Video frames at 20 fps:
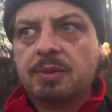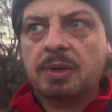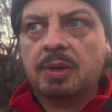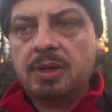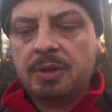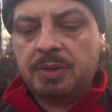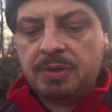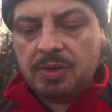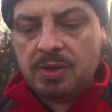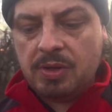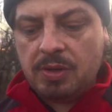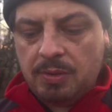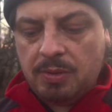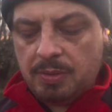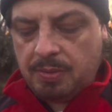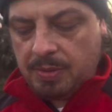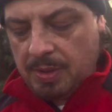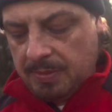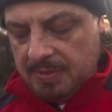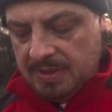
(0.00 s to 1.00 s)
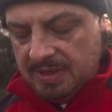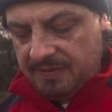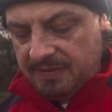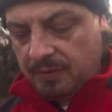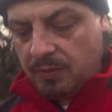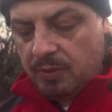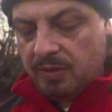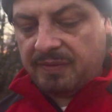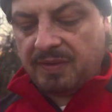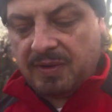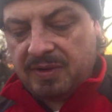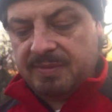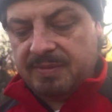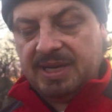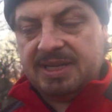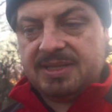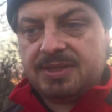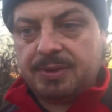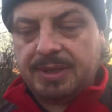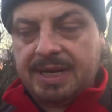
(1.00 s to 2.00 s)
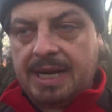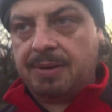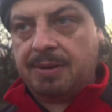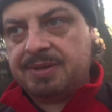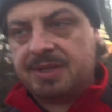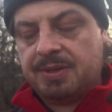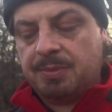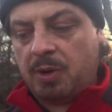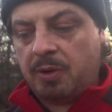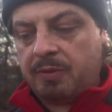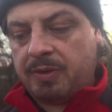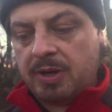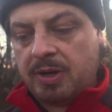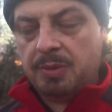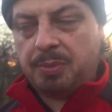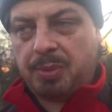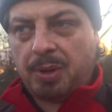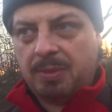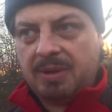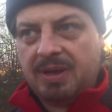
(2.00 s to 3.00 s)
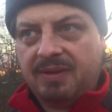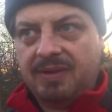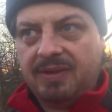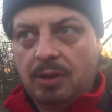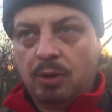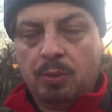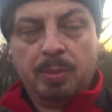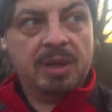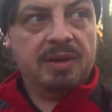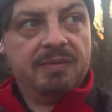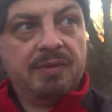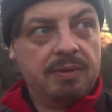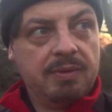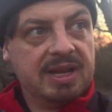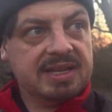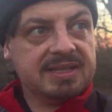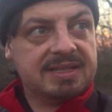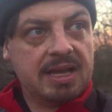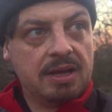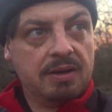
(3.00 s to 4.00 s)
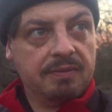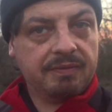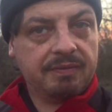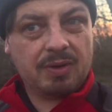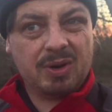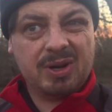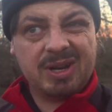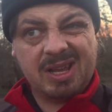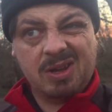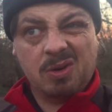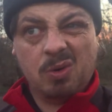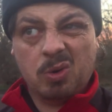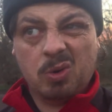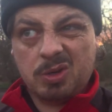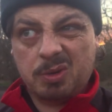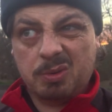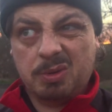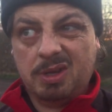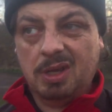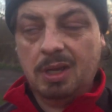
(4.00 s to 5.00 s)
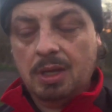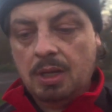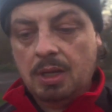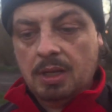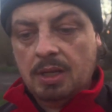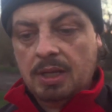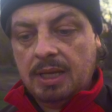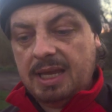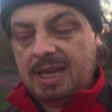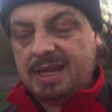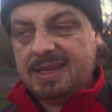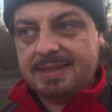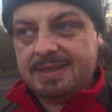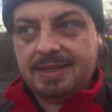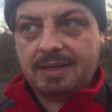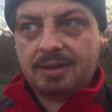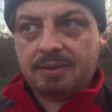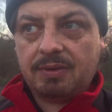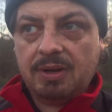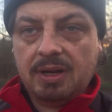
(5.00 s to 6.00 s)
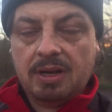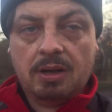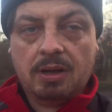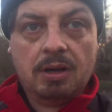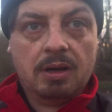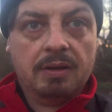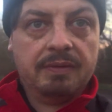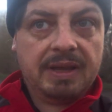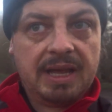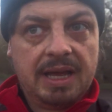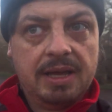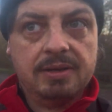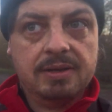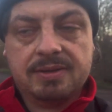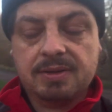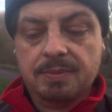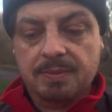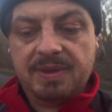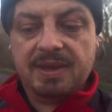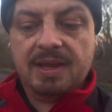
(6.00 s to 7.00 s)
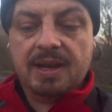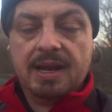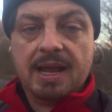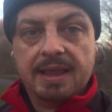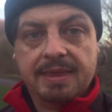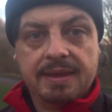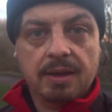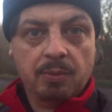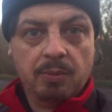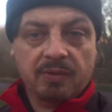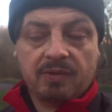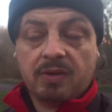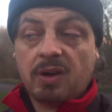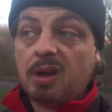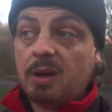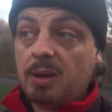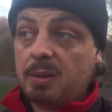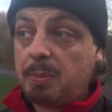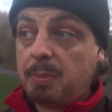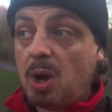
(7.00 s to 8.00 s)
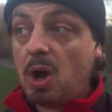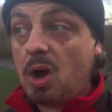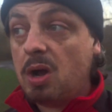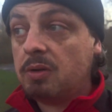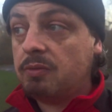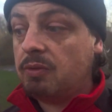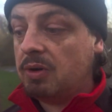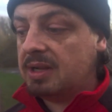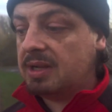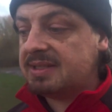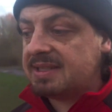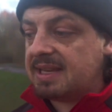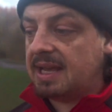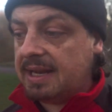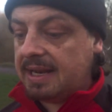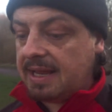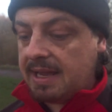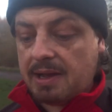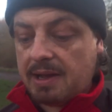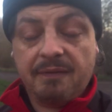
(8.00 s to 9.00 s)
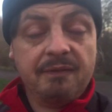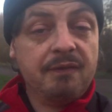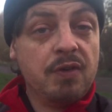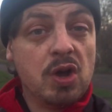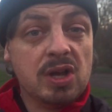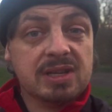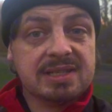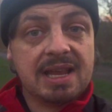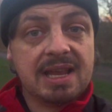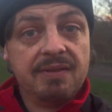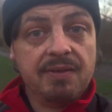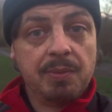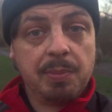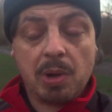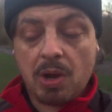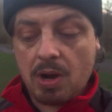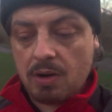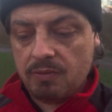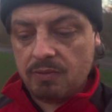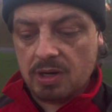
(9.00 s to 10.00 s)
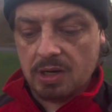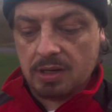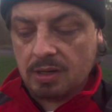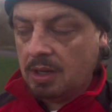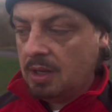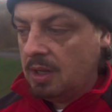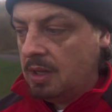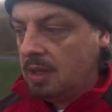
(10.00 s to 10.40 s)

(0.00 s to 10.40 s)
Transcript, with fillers: So we're going to do probably 45 minutes to an hour tomorrow, probably have a little bit of a rest day on Friday or do an easy 3.5k or something. And then we've got a park run on Saturday, our first ever park run